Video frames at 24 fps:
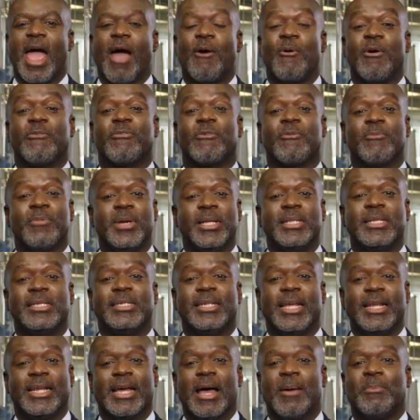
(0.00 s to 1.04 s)
However, real
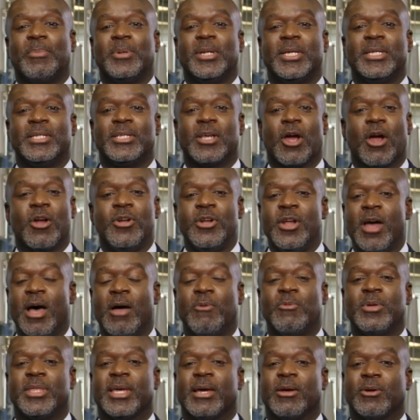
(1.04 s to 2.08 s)
estate companies are
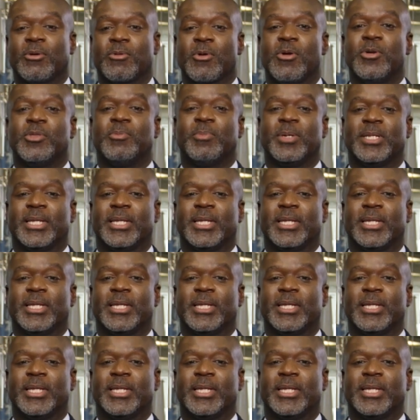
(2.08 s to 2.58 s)
not without growth